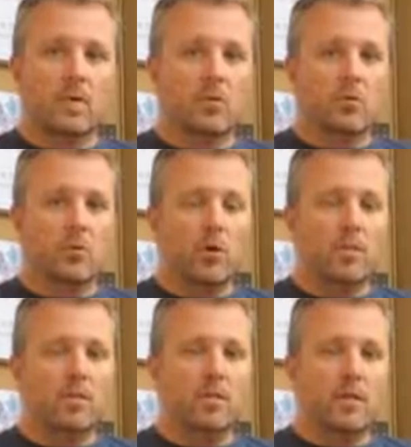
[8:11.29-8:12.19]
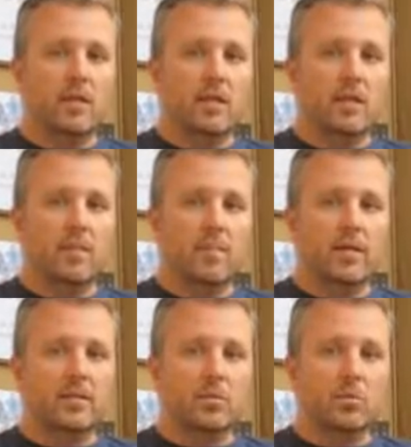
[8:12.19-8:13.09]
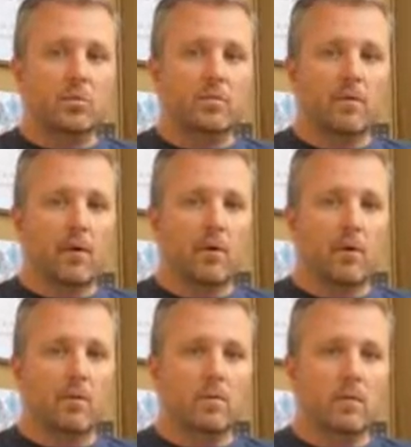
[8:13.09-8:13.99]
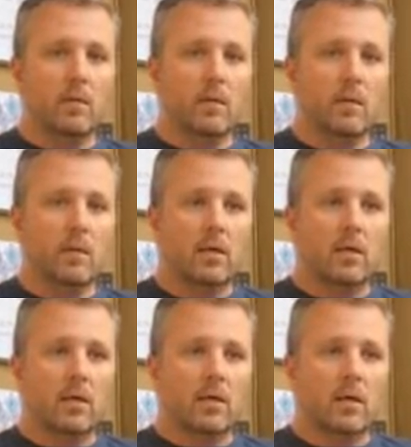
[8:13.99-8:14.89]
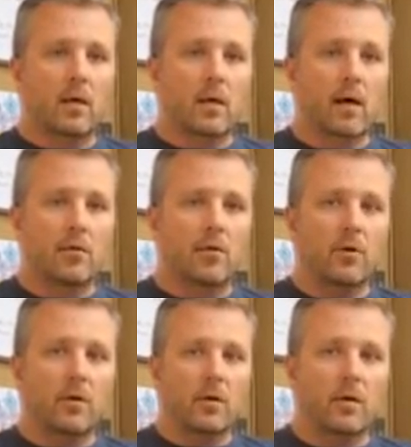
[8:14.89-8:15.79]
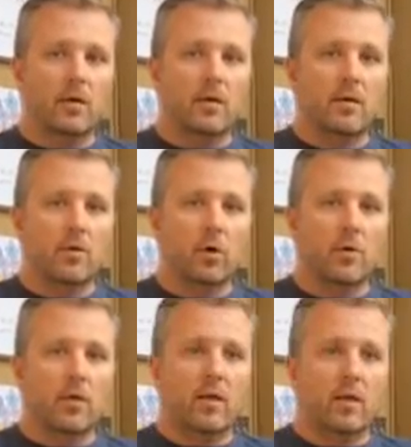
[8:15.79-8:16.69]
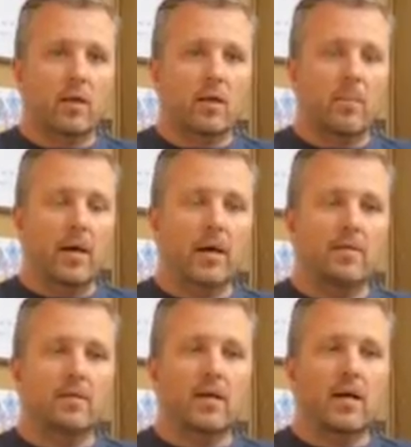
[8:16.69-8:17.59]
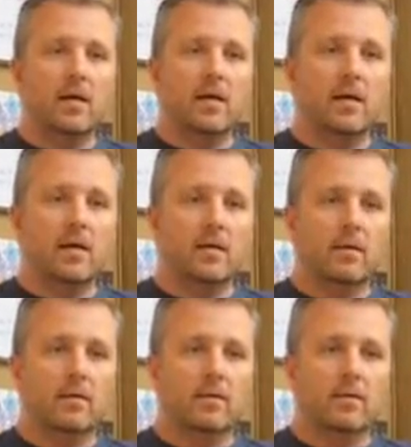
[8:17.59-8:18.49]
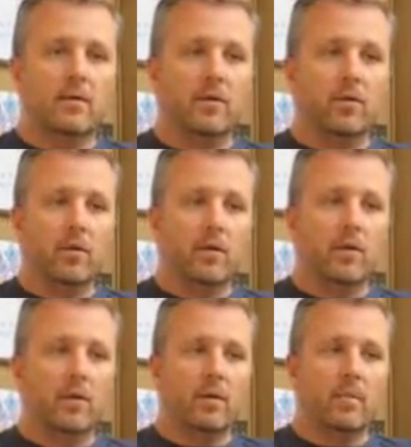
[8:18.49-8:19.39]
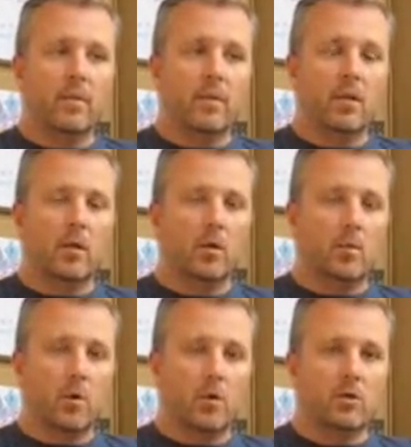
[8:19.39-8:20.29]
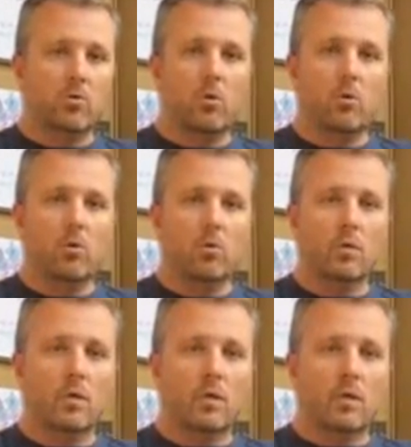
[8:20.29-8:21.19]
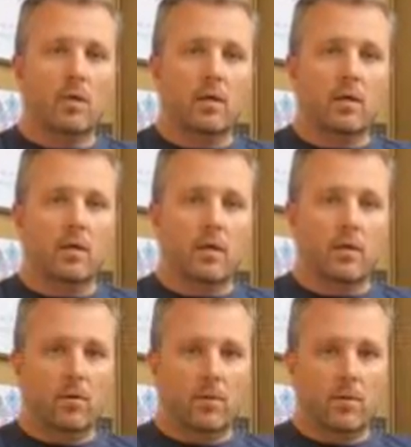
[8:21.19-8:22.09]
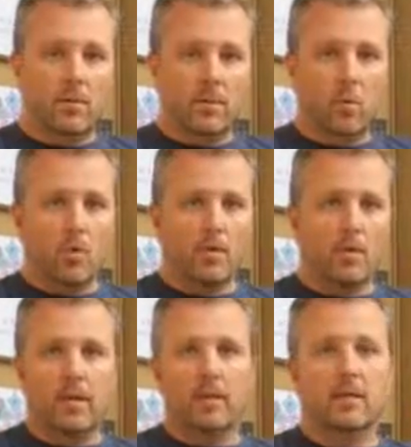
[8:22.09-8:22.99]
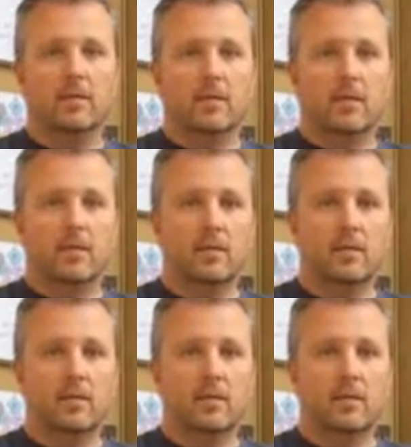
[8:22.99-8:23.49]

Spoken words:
Those are pretty much the basic rules of volleyball out there. On the competitive side, we want them to be a little bit more in control than in the Porky Pigs.